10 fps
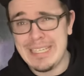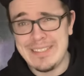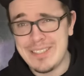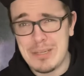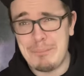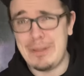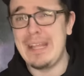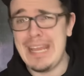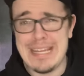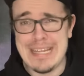He's such a
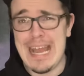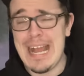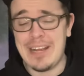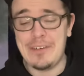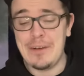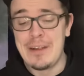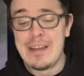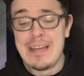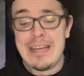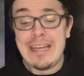bland actor.
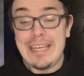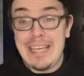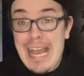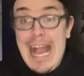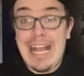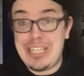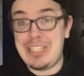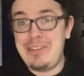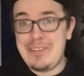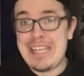He
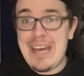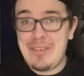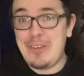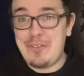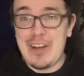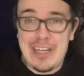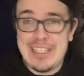actually was having fun.